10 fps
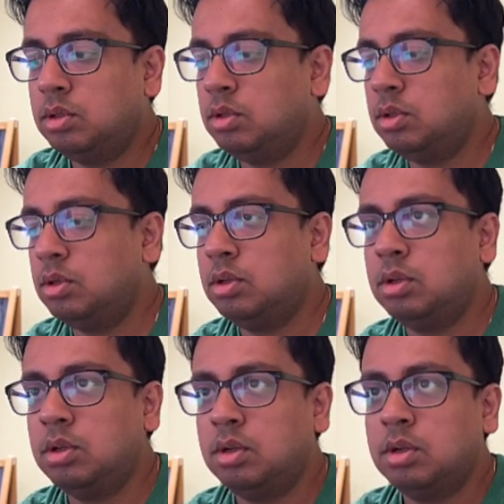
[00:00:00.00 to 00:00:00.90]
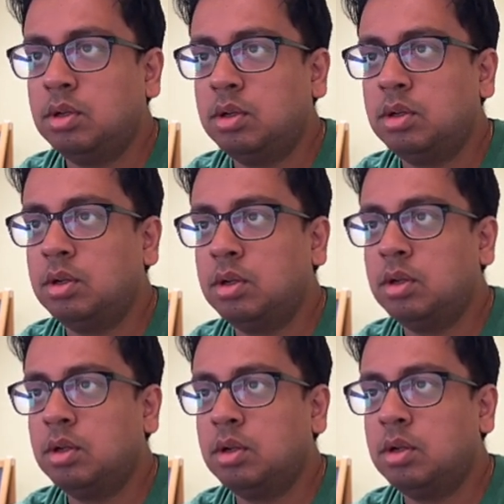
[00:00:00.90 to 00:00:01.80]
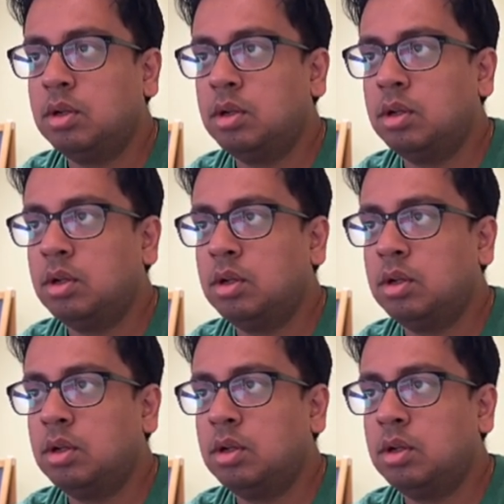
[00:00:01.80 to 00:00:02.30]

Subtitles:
Nothing is said.